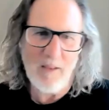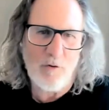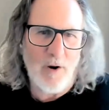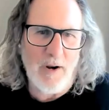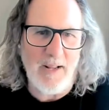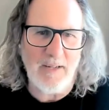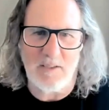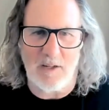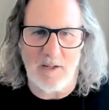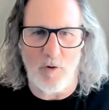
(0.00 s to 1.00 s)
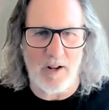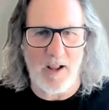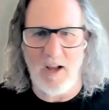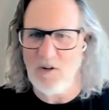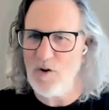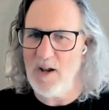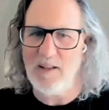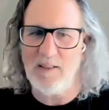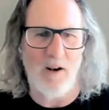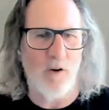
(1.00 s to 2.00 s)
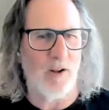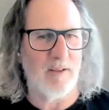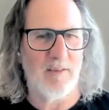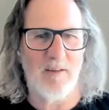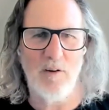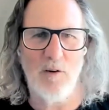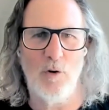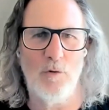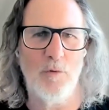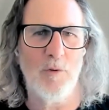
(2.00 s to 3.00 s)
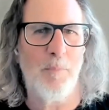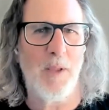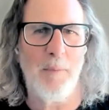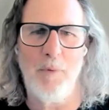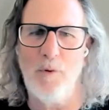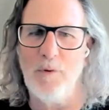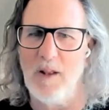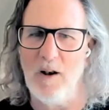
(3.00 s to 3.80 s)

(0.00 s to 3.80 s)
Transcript: And they're great agents. They write a contract. They know how to deal with people.